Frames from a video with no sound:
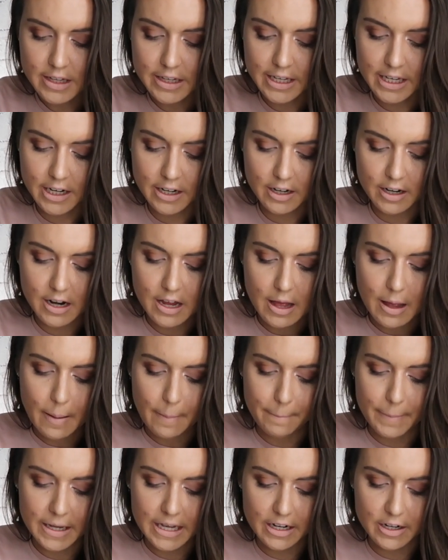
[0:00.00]
here,
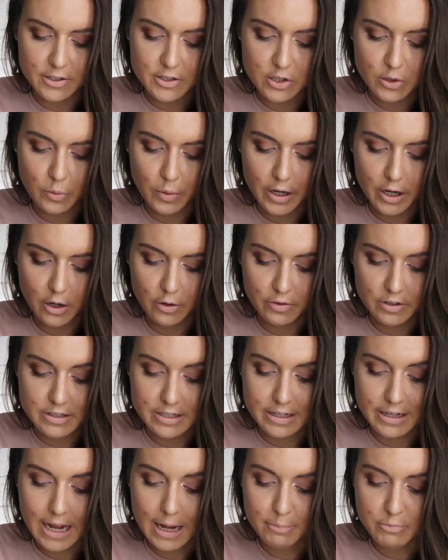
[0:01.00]
making a square over
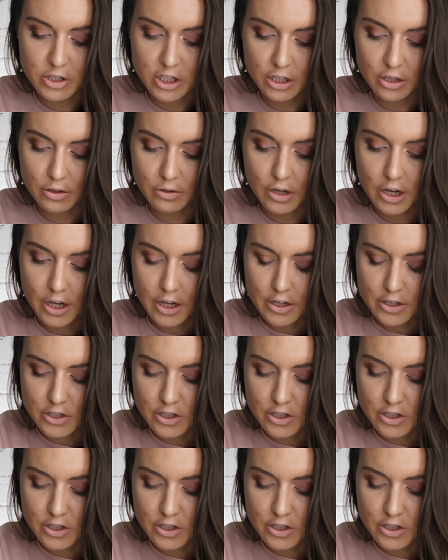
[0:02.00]
to Neptune.